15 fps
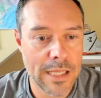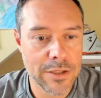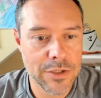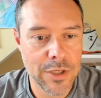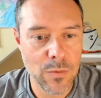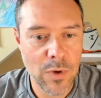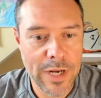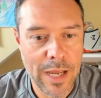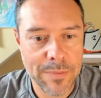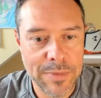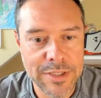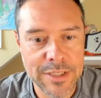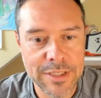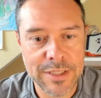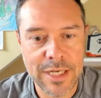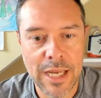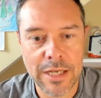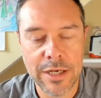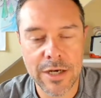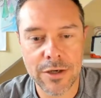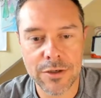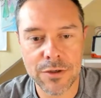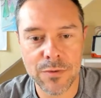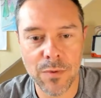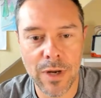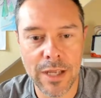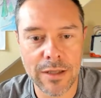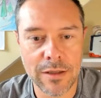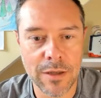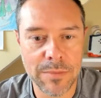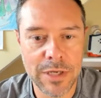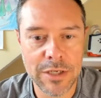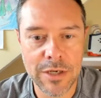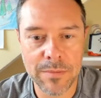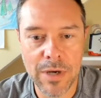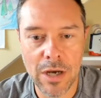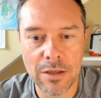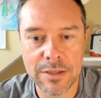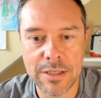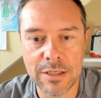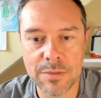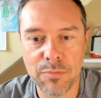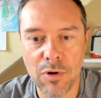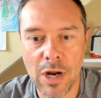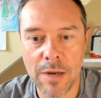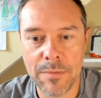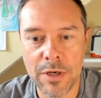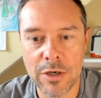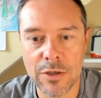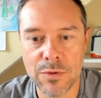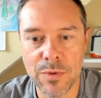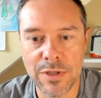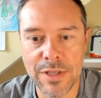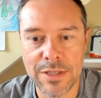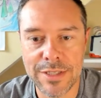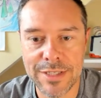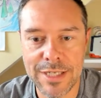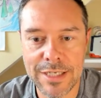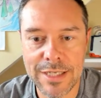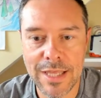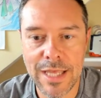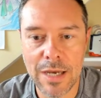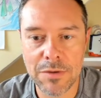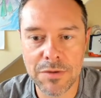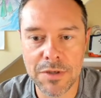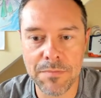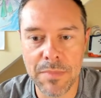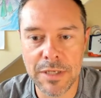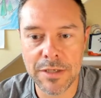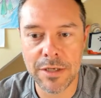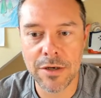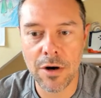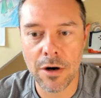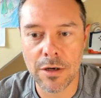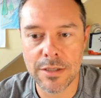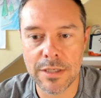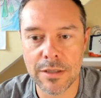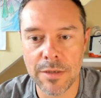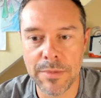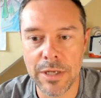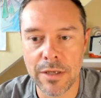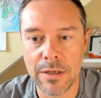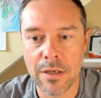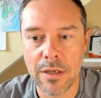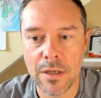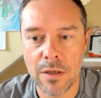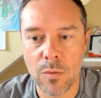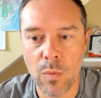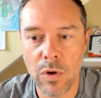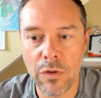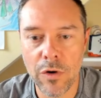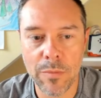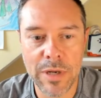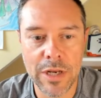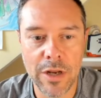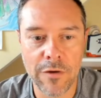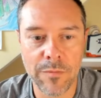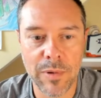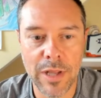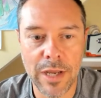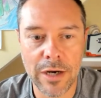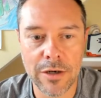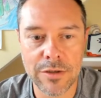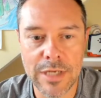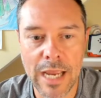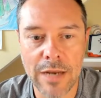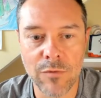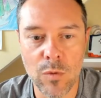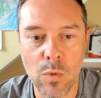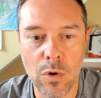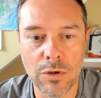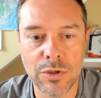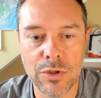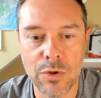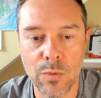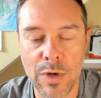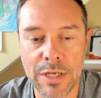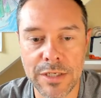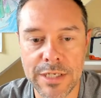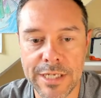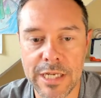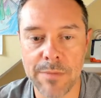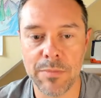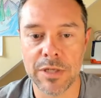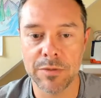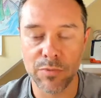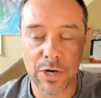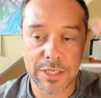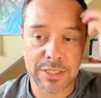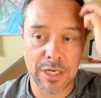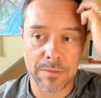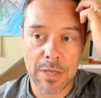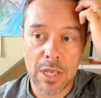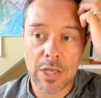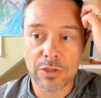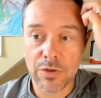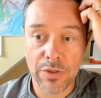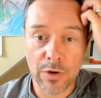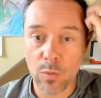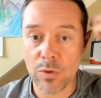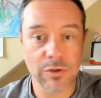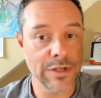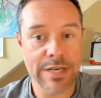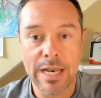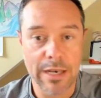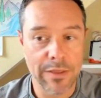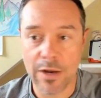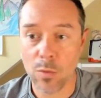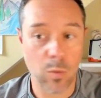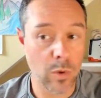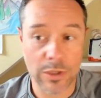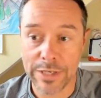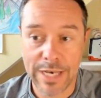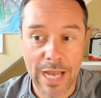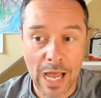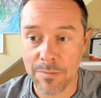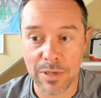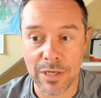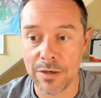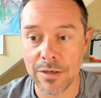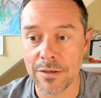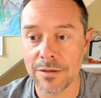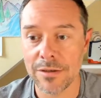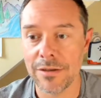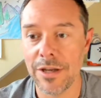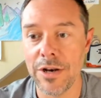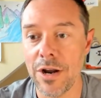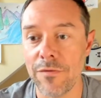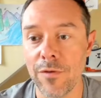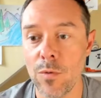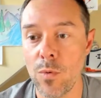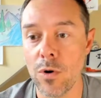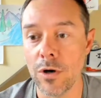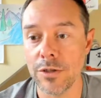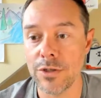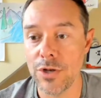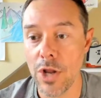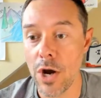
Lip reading: Halogen, what happens in 10 years when Lamine Yamal is in his prime years with 6,000 minted cards in limited? Will there be enough players and rewards to win to keep his price up? So there will not be enough rewards.